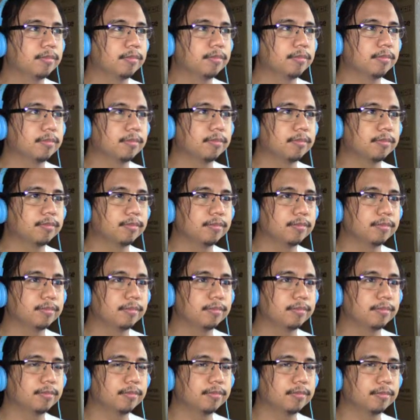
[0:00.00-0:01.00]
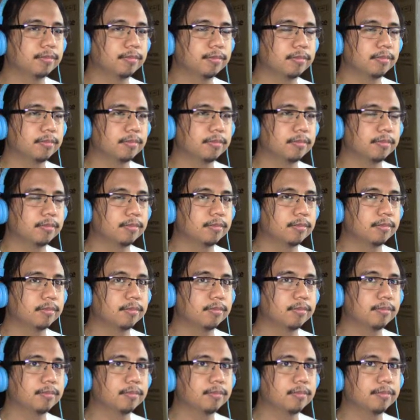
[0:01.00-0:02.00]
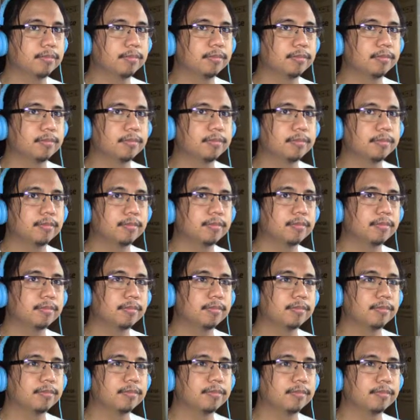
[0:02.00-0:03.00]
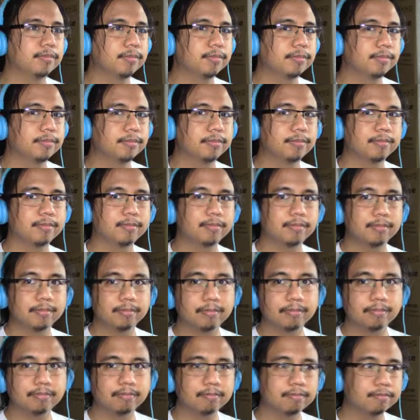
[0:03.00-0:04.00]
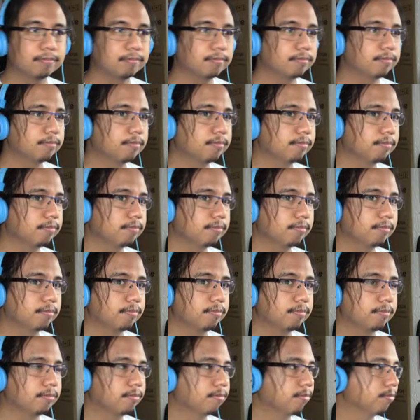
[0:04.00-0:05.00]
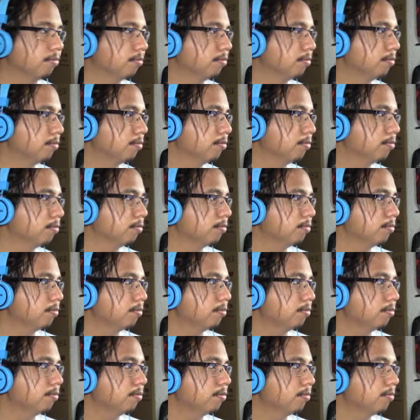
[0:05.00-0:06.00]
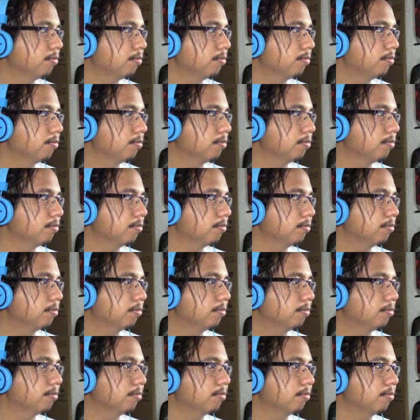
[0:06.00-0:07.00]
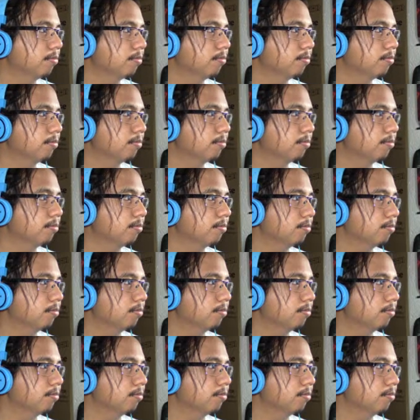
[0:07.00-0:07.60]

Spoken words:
No one is speaking in this clip.